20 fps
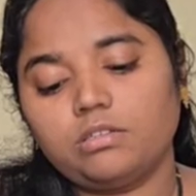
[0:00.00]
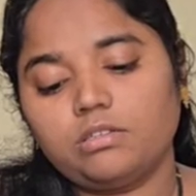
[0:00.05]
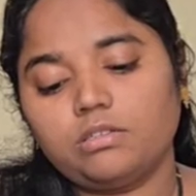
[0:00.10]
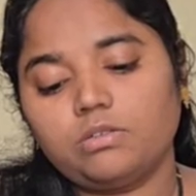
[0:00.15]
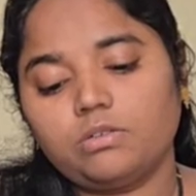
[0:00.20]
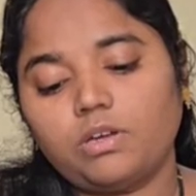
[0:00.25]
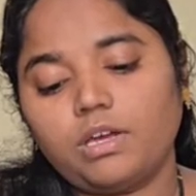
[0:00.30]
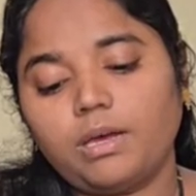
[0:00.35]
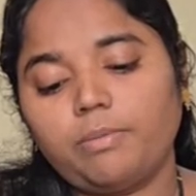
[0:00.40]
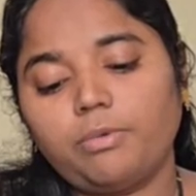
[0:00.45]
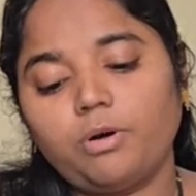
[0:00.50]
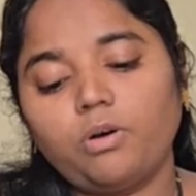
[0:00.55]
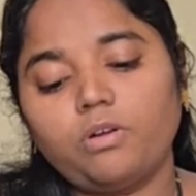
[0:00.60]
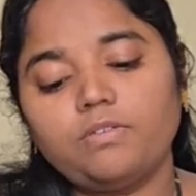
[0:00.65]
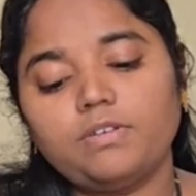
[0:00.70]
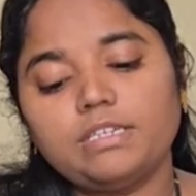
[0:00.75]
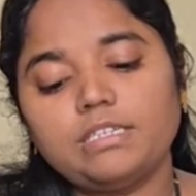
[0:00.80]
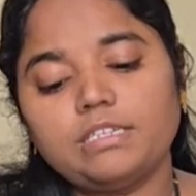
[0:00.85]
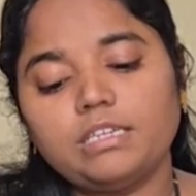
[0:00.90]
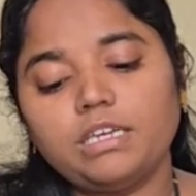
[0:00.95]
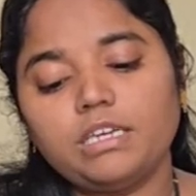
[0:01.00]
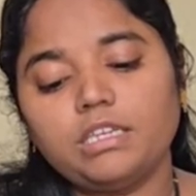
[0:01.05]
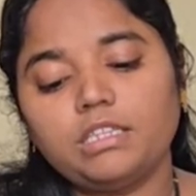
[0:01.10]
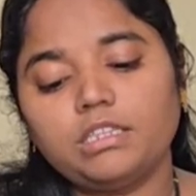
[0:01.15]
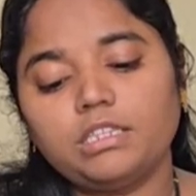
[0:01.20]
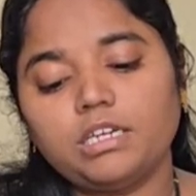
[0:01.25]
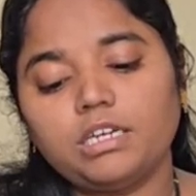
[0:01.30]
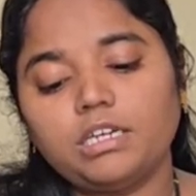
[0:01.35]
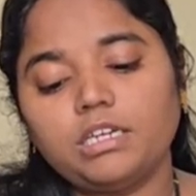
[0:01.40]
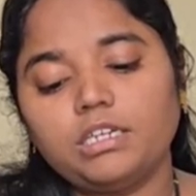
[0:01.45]
So I'm always
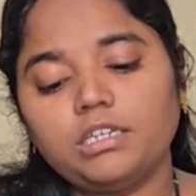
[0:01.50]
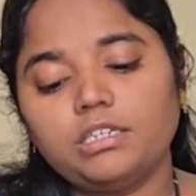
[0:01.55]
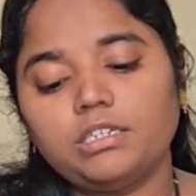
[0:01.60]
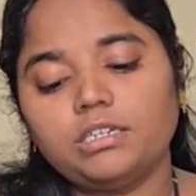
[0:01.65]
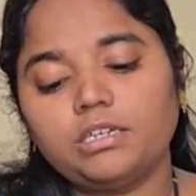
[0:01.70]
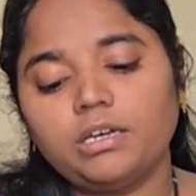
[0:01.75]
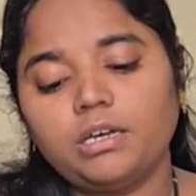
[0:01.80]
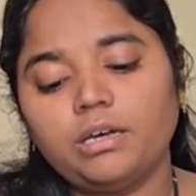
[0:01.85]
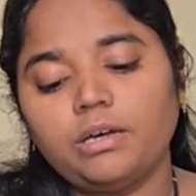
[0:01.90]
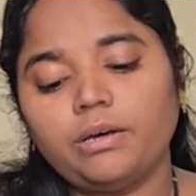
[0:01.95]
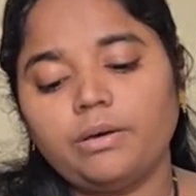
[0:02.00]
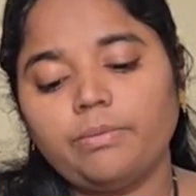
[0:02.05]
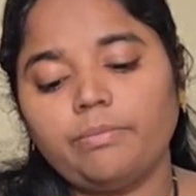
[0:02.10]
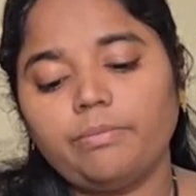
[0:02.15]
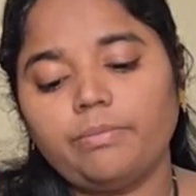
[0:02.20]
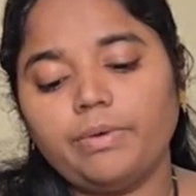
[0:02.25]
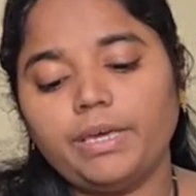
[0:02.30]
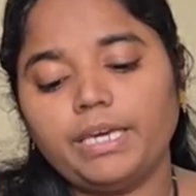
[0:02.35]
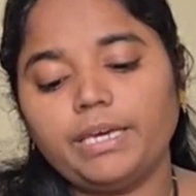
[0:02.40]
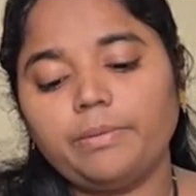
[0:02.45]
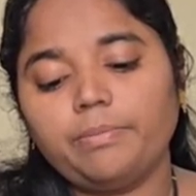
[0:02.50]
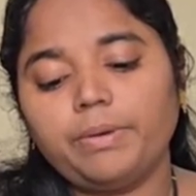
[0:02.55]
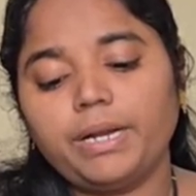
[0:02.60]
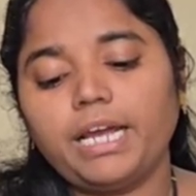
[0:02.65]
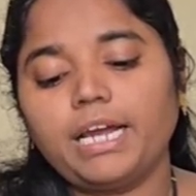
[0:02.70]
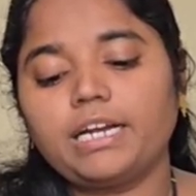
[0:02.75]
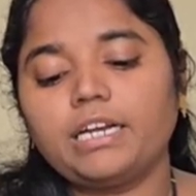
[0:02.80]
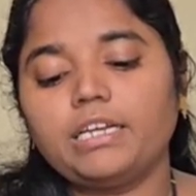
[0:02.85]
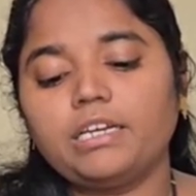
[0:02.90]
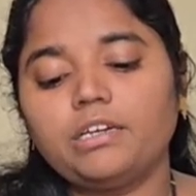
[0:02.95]
saying that make a
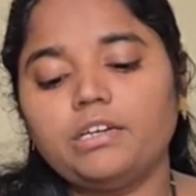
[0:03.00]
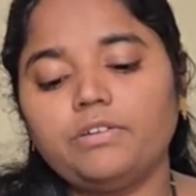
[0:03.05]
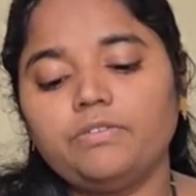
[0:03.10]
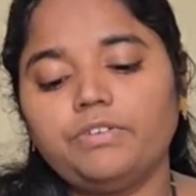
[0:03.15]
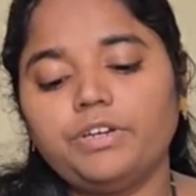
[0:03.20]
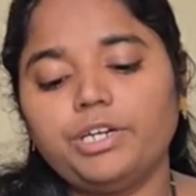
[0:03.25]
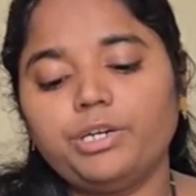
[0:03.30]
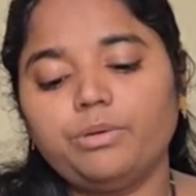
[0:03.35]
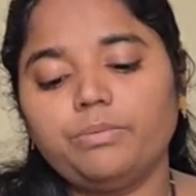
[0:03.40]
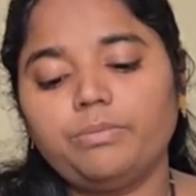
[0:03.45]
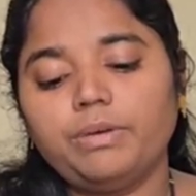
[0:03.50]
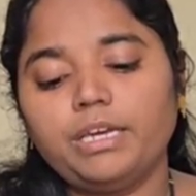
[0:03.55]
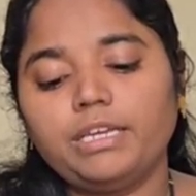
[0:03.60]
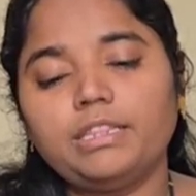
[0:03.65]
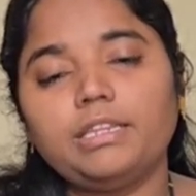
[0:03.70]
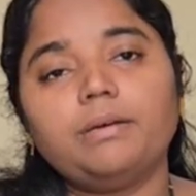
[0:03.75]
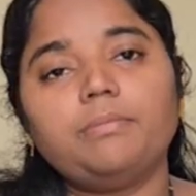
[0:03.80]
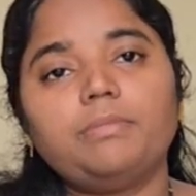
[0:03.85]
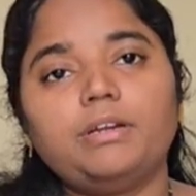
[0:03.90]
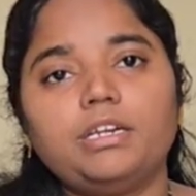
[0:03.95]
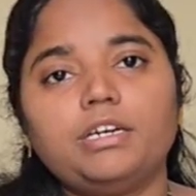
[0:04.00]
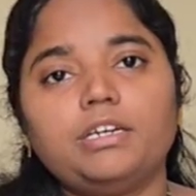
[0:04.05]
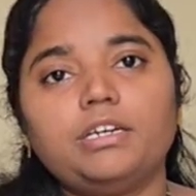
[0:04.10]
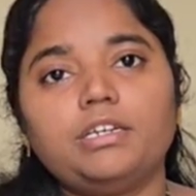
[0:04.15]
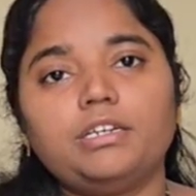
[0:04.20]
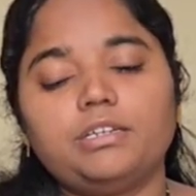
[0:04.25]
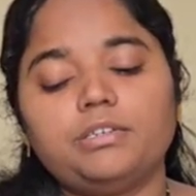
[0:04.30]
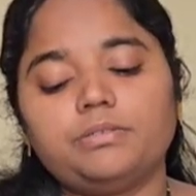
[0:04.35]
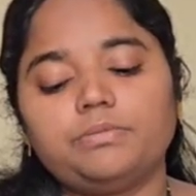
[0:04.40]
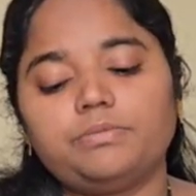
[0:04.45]
practical way to make them
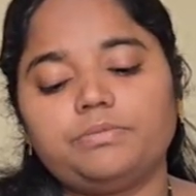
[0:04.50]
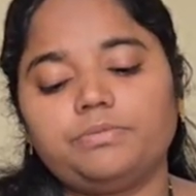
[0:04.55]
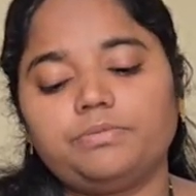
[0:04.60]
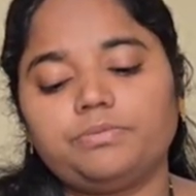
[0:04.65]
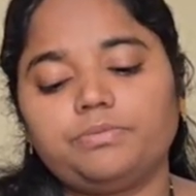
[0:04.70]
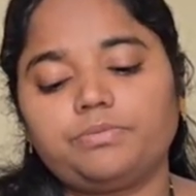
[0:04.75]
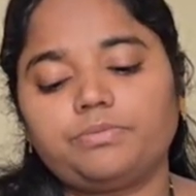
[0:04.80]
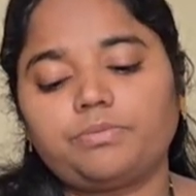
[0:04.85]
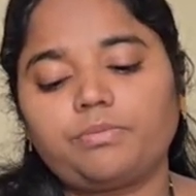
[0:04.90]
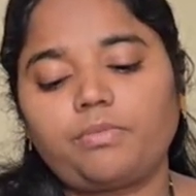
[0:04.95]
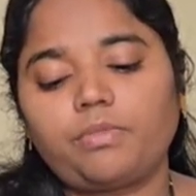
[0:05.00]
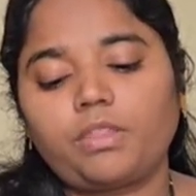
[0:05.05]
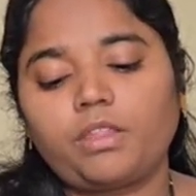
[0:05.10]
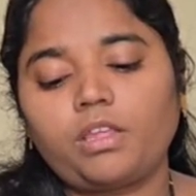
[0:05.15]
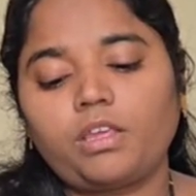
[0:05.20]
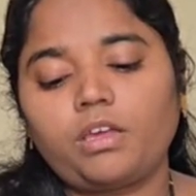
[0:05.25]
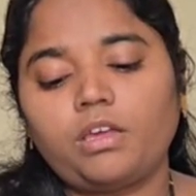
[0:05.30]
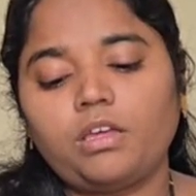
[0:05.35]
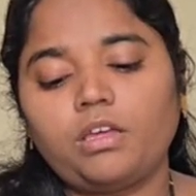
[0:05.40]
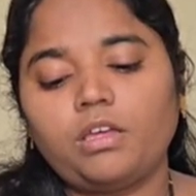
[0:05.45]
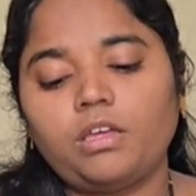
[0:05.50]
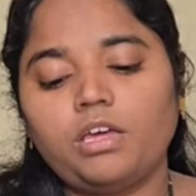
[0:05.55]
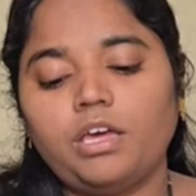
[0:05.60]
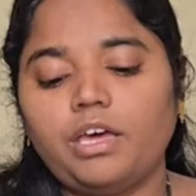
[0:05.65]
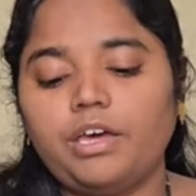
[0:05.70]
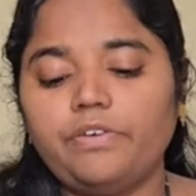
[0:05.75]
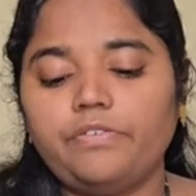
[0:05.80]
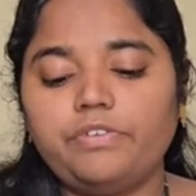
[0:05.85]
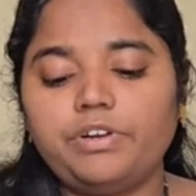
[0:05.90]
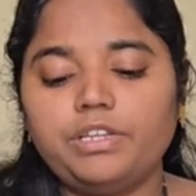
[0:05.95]
learn.
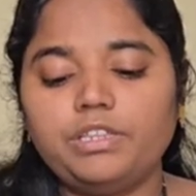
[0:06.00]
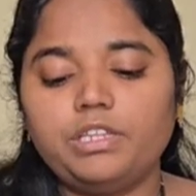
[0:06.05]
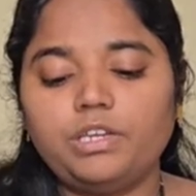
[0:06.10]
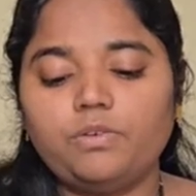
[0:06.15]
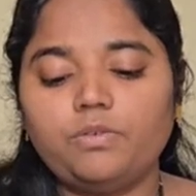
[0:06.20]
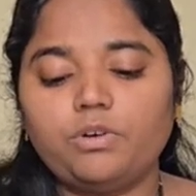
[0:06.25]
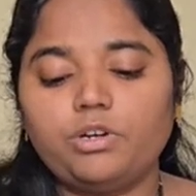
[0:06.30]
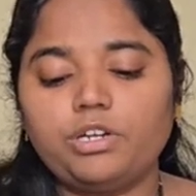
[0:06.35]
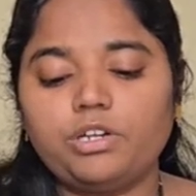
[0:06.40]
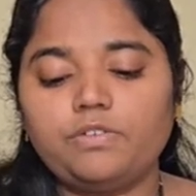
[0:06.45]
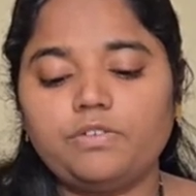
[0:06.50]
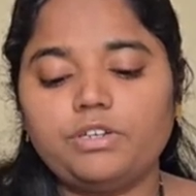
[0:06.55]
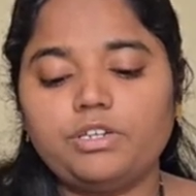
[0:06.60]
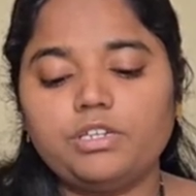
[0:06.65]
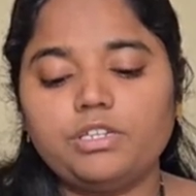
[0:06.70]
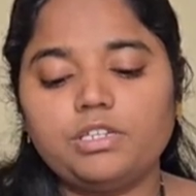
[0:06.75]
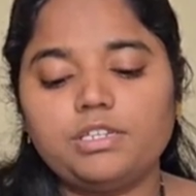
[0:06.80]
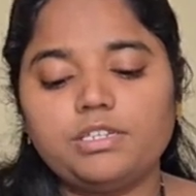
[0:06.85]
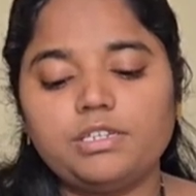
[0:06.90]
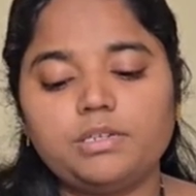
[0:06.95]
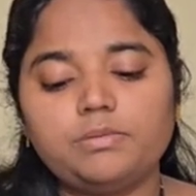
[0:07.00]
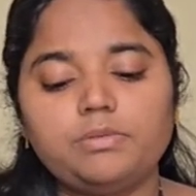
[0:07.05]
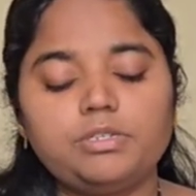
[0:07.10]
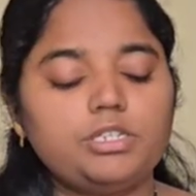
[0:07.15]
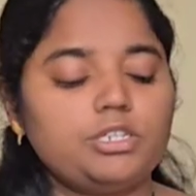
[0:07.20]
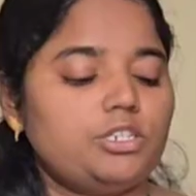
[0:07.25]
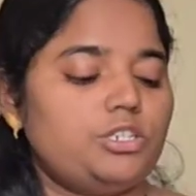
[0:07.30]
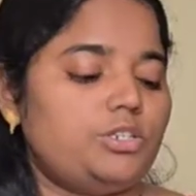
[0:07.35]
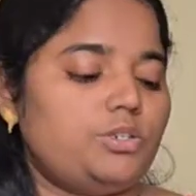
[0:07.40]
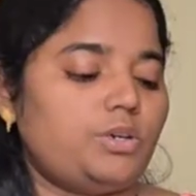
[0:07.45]
Everything, whatever the
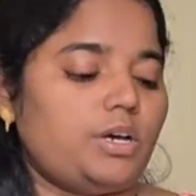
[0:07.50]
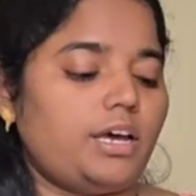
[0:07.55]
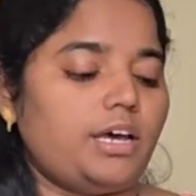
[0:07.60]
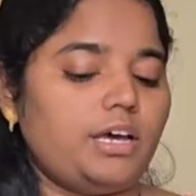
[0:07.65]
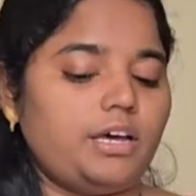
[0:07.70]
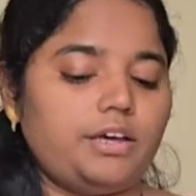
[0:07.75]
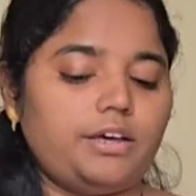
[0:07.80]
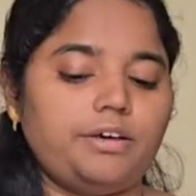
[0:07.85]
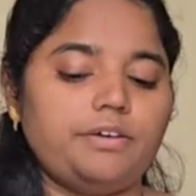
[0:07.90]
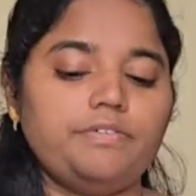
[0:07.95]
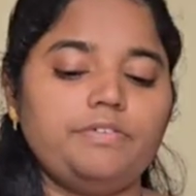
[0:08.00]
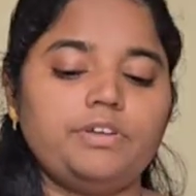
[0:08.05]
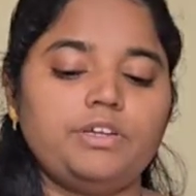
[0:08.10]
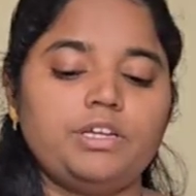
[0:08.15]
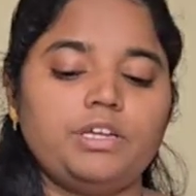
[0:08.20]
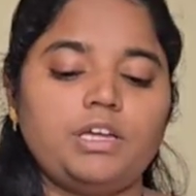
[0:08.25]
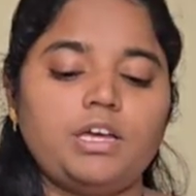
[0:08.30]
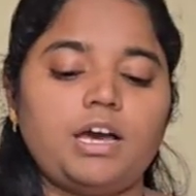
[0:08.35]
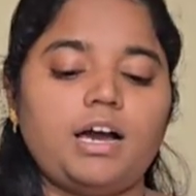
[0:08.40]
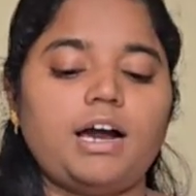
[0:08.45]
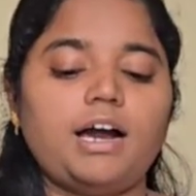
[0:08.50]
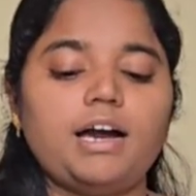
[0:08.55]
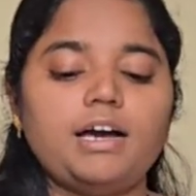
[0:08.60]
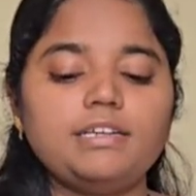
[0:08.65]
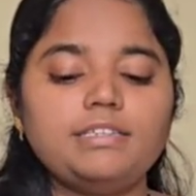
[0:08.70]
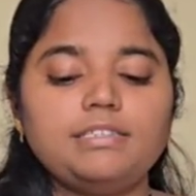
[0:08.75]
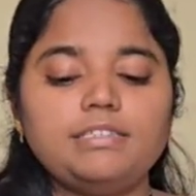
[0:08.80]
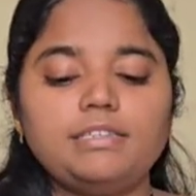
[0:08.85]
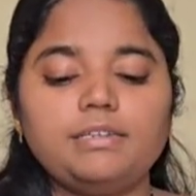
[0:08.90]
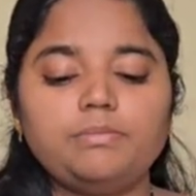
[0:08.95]
subject you have,
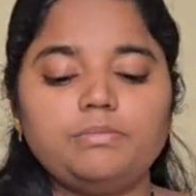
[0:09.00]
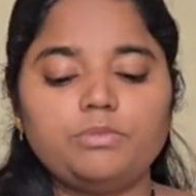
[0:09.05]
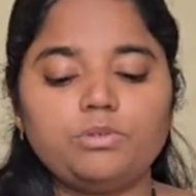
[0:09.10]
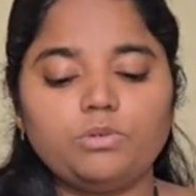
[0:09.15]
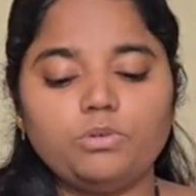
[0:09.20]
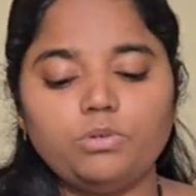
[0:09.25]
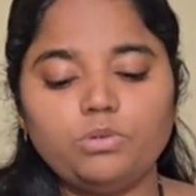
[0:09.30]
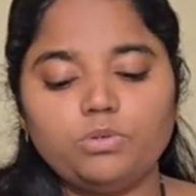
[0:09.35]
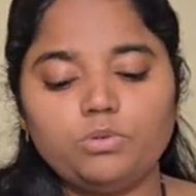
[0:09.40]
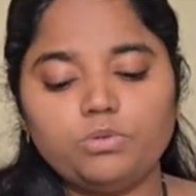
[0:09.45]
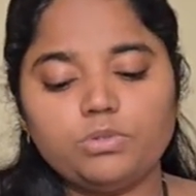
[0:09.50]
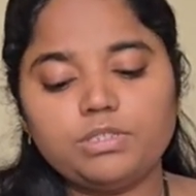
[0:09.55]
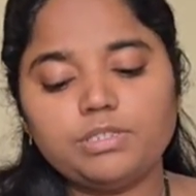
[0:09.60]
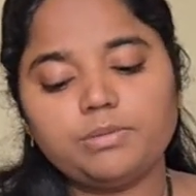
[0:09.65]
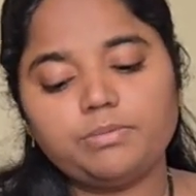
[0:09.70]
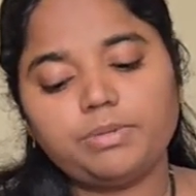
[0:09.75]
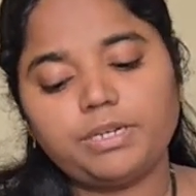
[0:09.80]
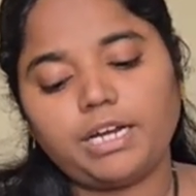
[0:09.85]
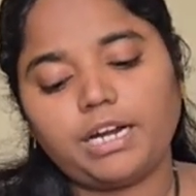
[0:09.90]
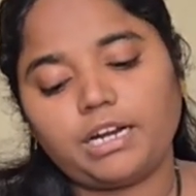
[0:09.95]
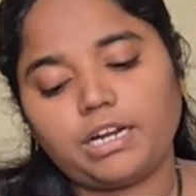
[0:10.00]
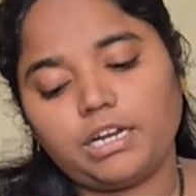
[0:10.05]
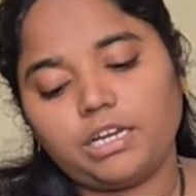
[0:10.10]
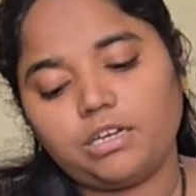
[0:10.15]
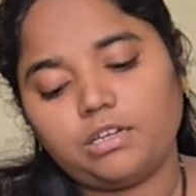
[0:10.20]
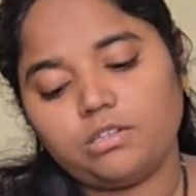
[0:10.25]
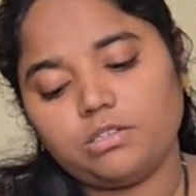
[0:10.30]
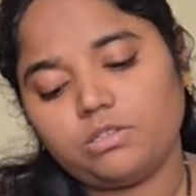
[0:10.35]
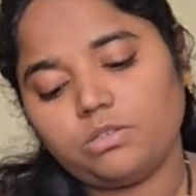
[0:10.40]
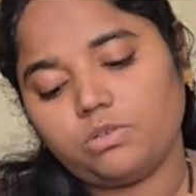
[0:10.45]
ask them to do some
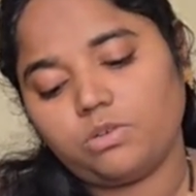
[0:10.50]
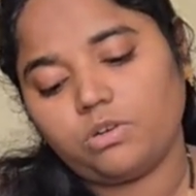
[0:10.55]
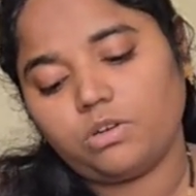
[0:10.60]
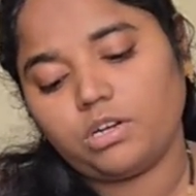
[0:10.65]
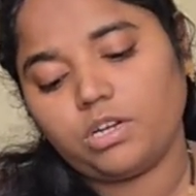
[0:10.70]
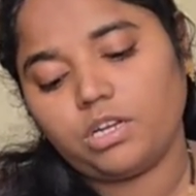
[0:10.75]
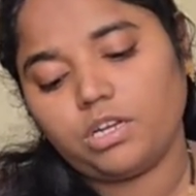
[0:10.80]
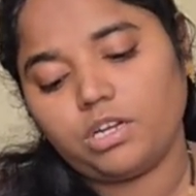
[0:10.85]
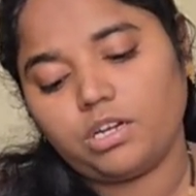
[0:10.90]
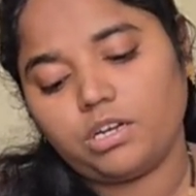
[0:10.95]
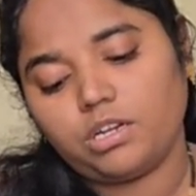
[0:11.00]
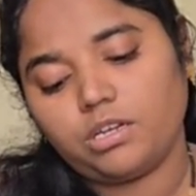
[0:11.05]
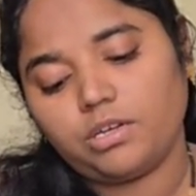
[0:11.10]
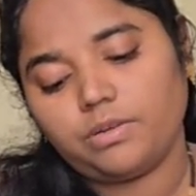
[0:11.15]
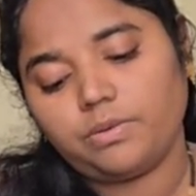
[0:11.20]
practicals on it.